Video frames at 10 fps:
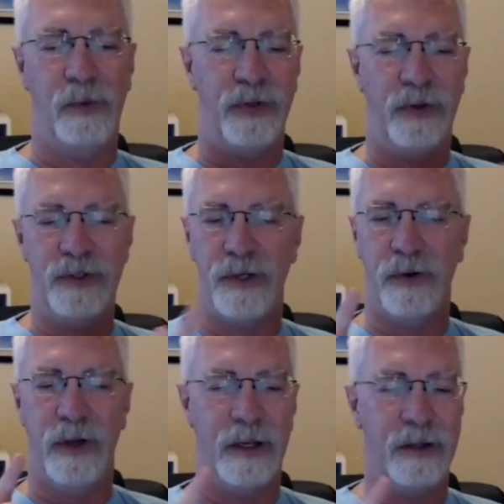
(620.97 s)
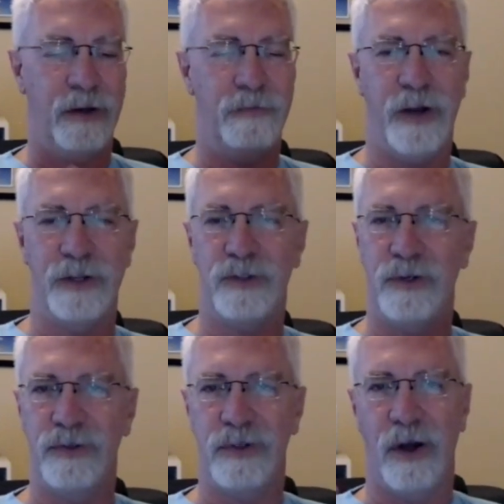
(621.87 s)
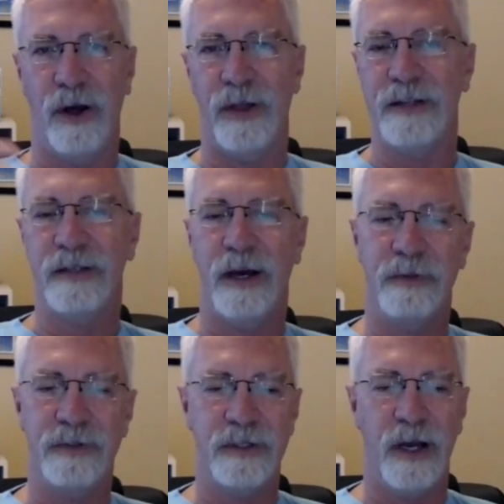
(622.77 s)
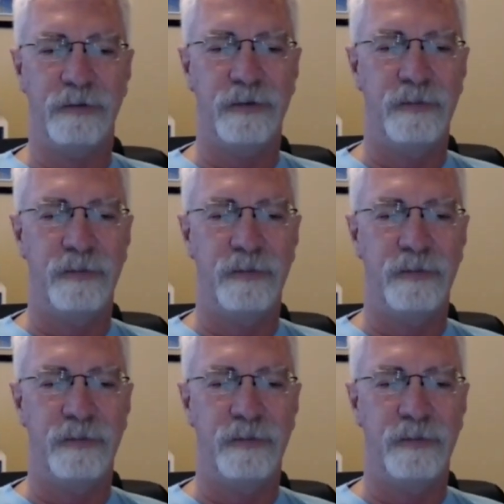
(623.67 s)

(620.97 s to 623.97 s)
what they're doing, their adventures, and all that type of stuff.